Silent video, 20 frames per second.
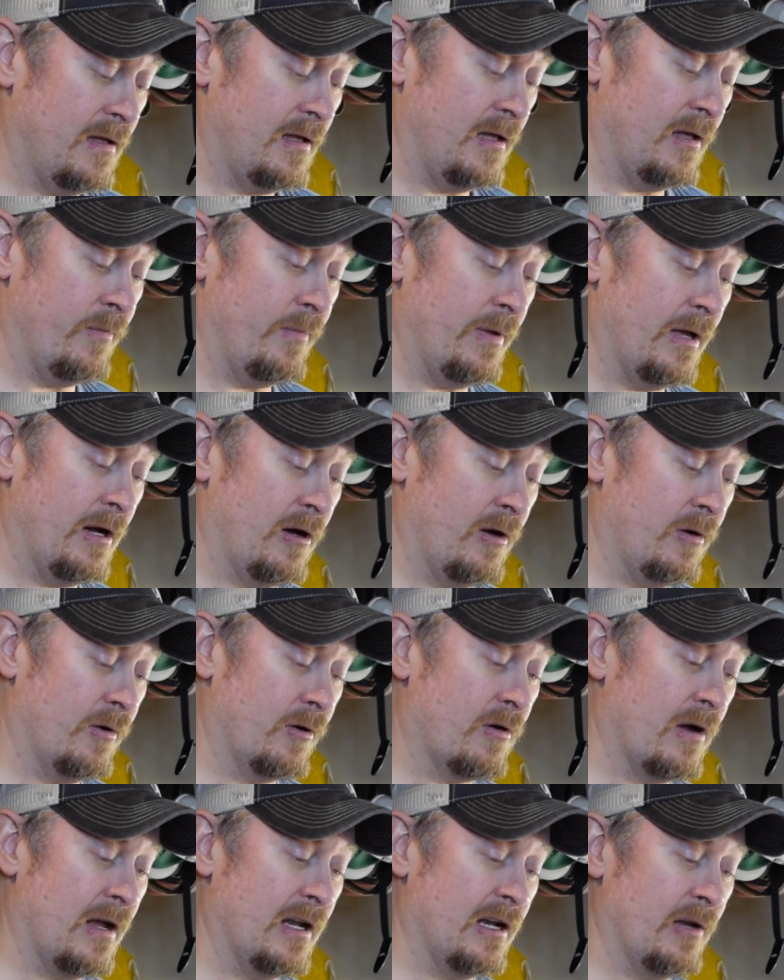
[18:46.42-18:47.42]

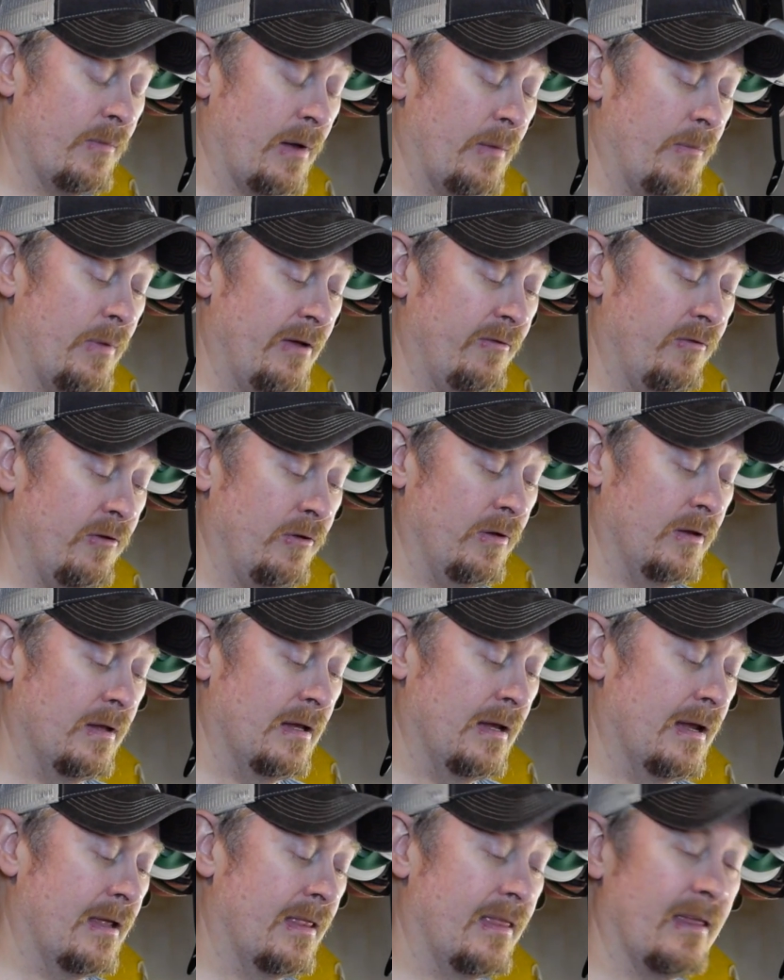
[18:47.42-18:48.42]
on my bevel
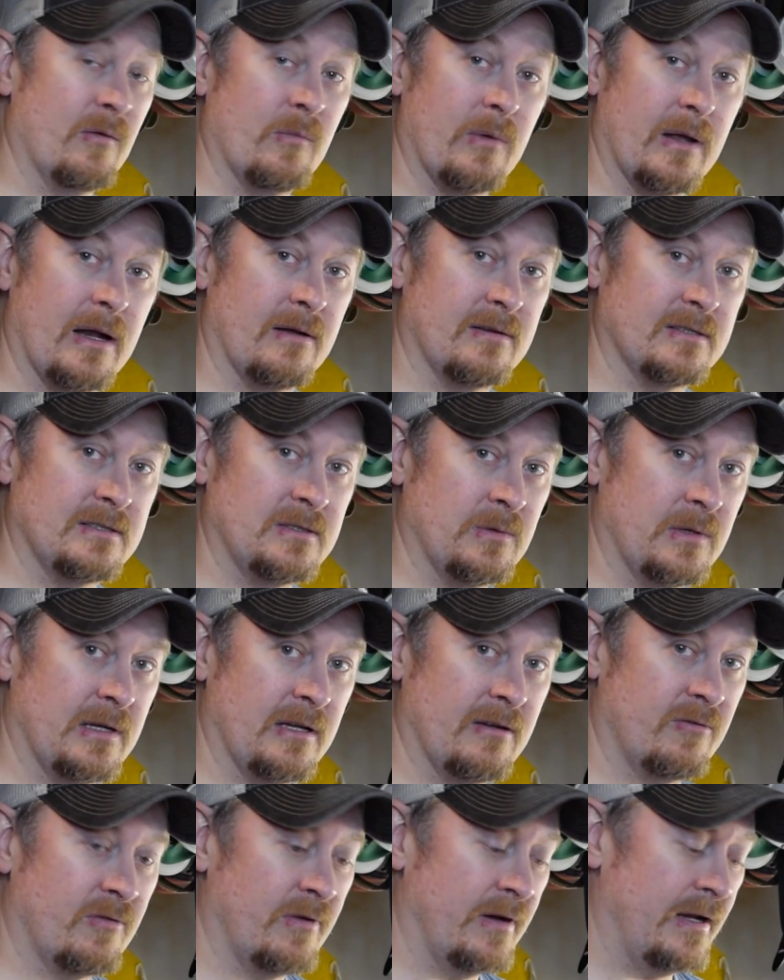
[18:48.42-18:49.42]
than when I was doing
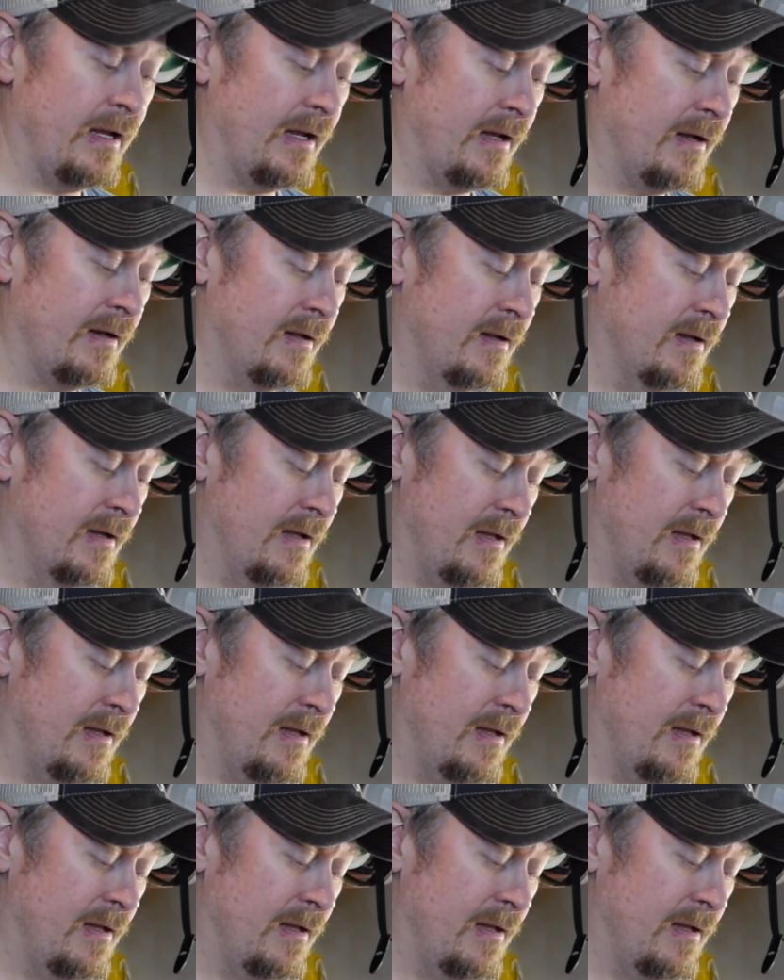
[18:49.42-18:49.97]
it freehand.